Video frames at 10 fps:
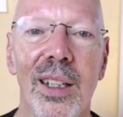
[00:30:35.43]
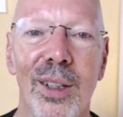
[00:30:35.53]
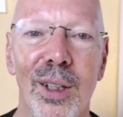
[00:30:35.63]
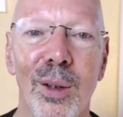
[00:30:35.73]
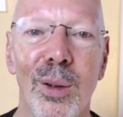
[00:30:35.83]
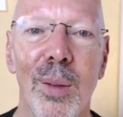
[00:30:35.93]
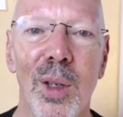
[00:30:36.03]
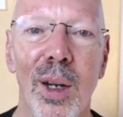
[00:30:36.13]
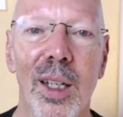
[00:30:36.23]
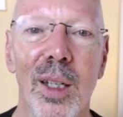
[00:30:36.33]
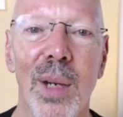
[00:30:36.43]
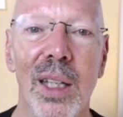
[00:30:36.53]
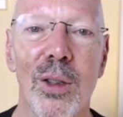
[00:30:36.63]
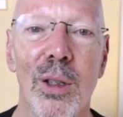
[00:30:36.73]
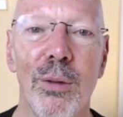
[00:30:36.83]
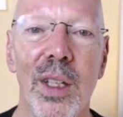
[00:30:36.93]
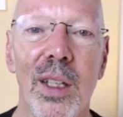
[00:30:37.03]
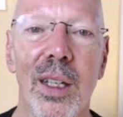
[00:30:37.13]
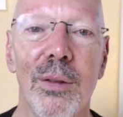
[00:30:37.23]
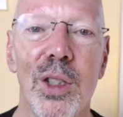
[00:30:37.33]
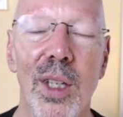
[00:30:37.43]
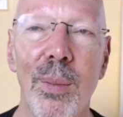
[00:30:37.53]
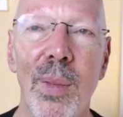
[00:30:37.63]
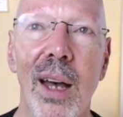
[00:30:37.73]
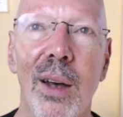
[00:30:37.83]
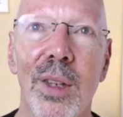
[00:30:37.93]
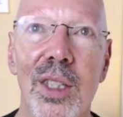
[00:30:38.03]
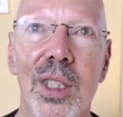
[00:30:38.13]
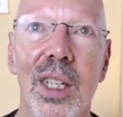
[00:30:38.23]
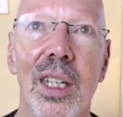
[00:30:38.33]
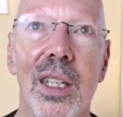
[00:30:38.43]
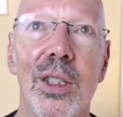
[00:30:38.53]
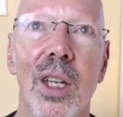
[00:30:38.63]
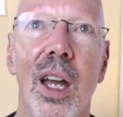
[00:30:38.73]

You know what I'm talking about? There's a feeling of somehow this is